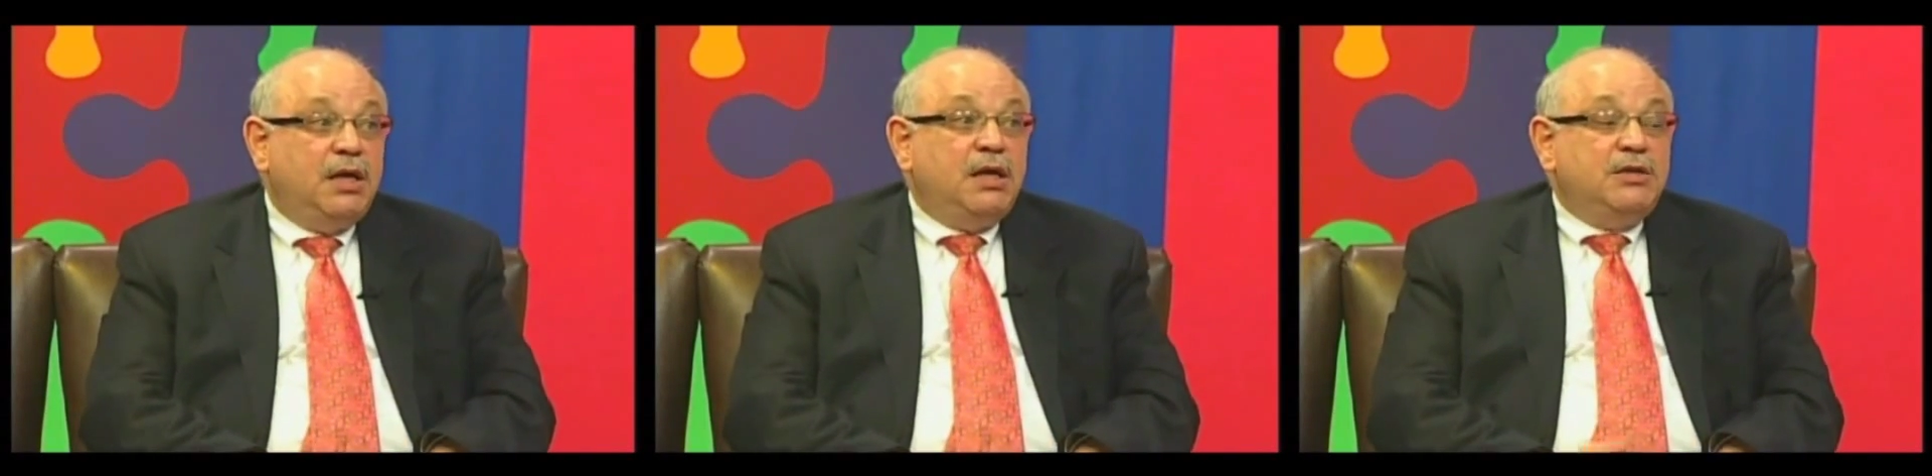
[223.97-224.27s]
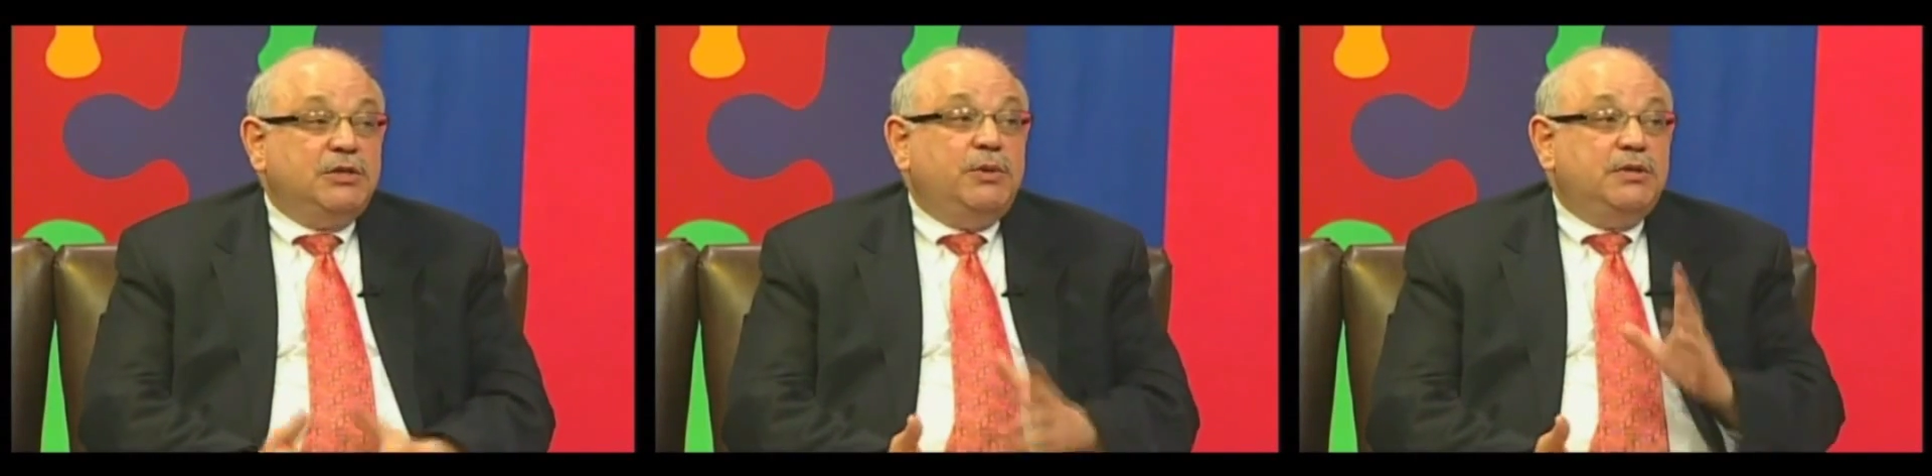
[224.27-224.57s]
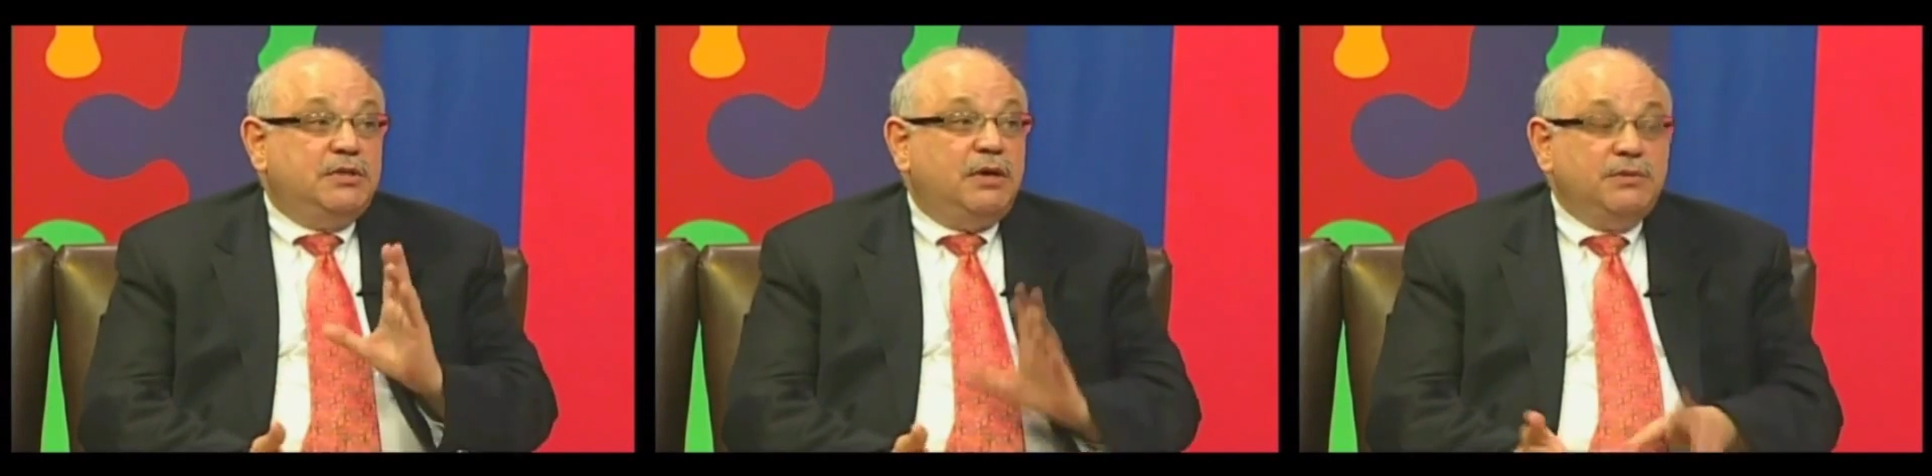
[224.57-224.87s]
So it is
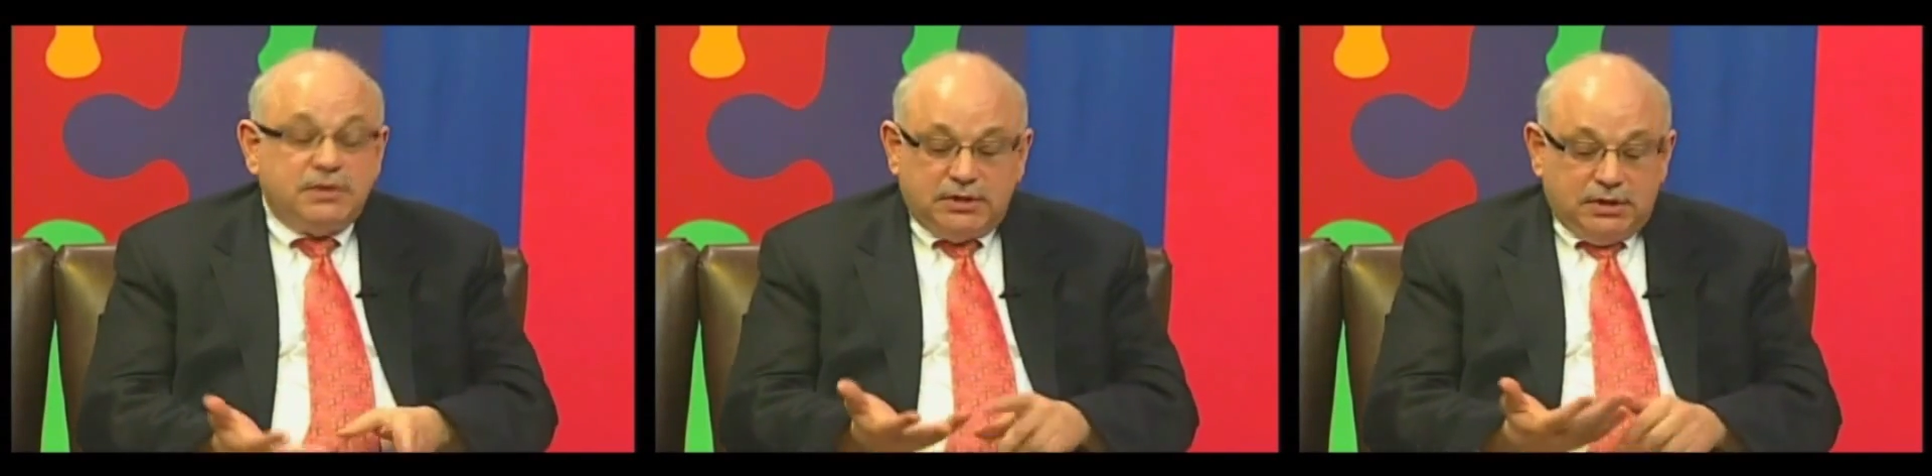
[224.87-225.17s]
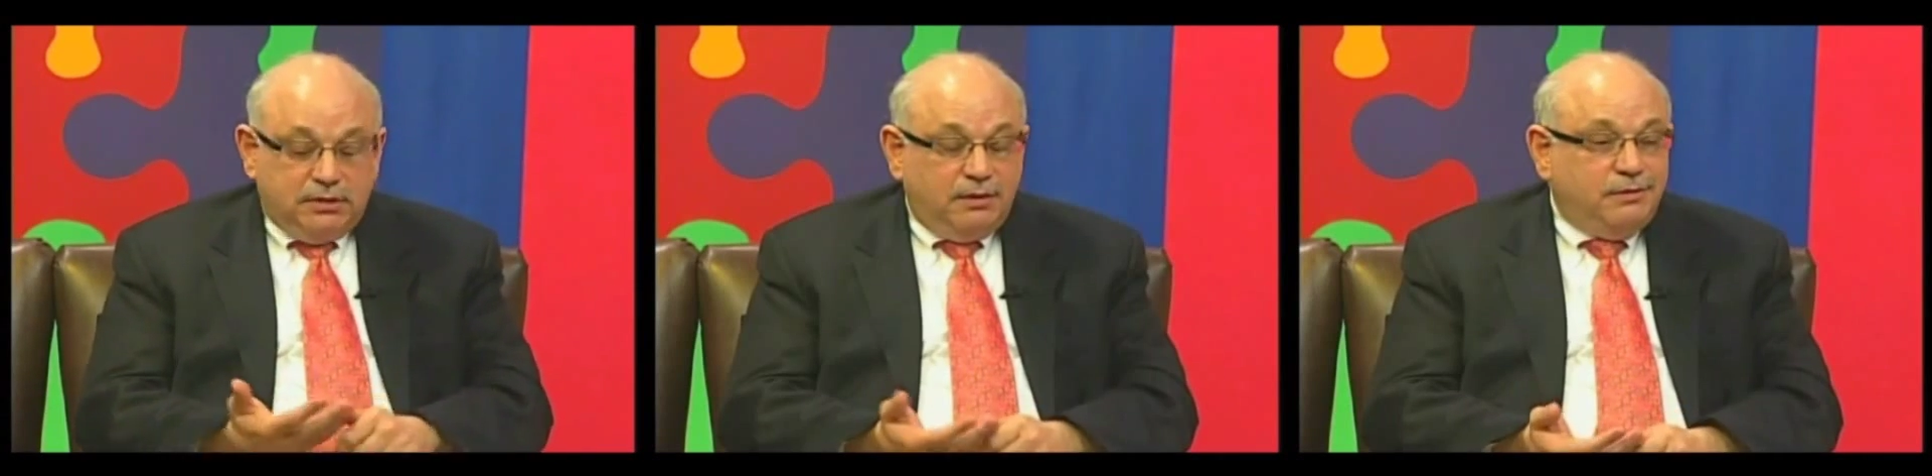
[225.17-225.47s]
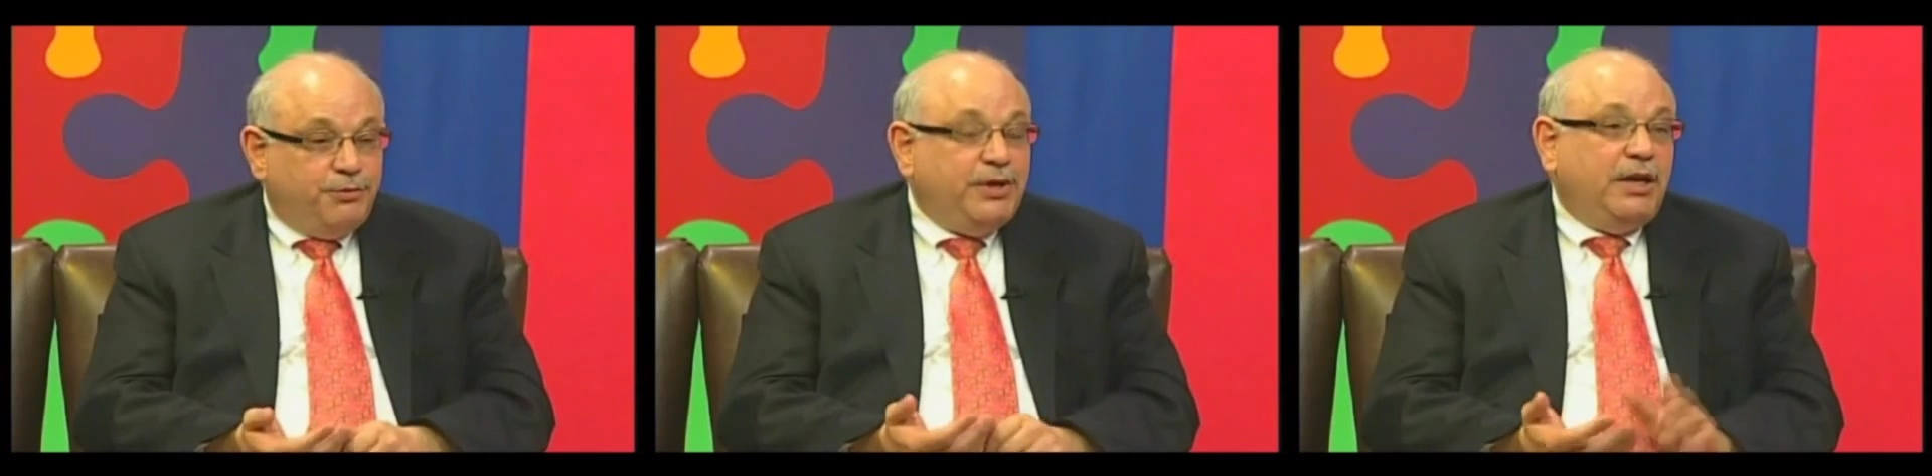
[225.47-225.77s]
those
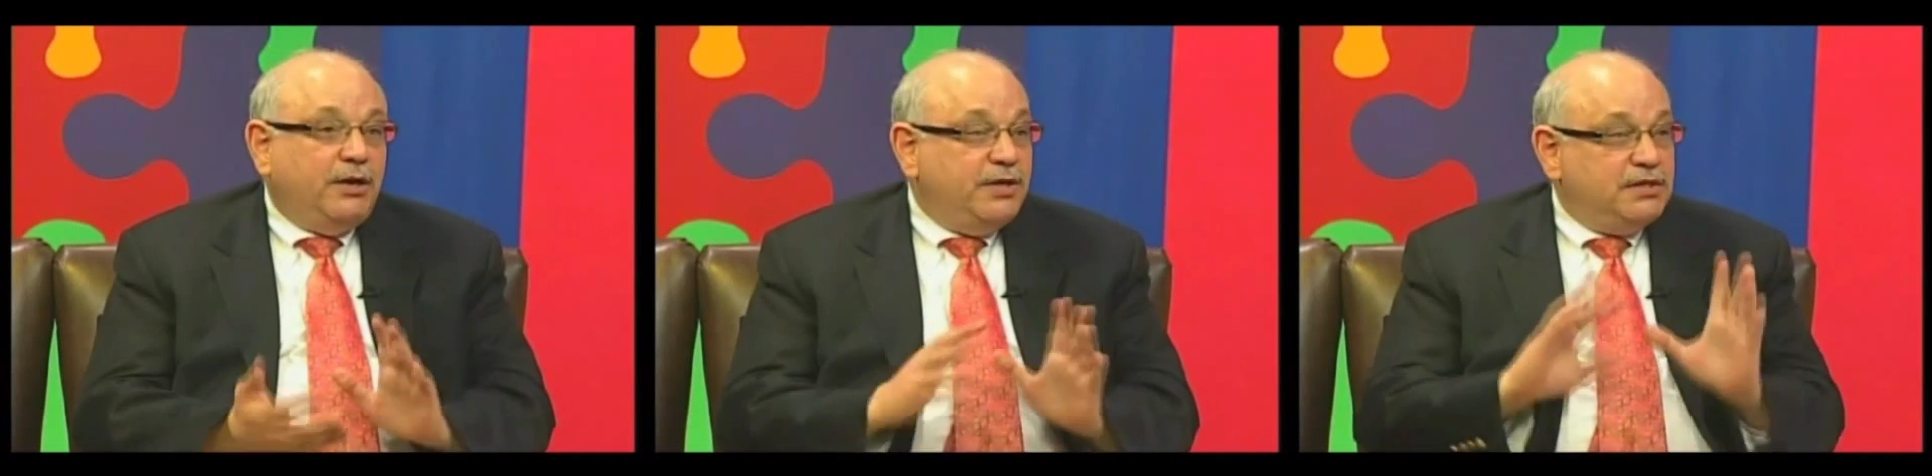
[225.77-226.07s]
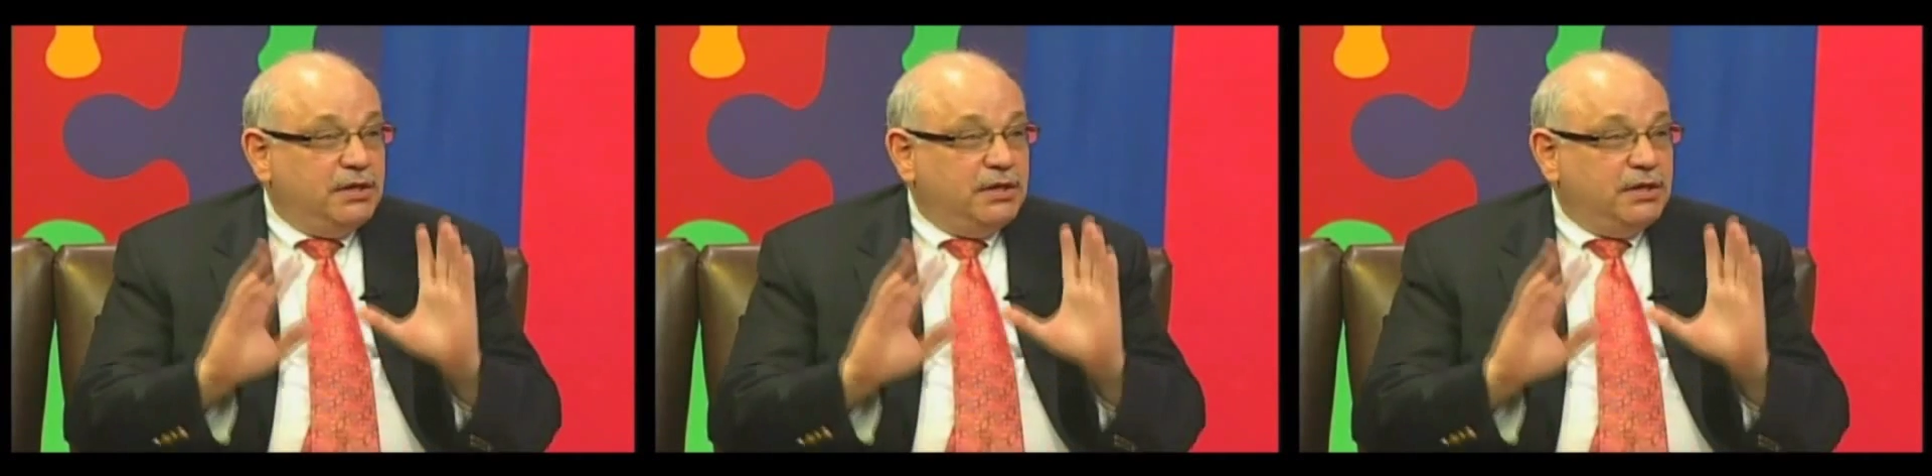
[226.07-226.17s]
three areas, the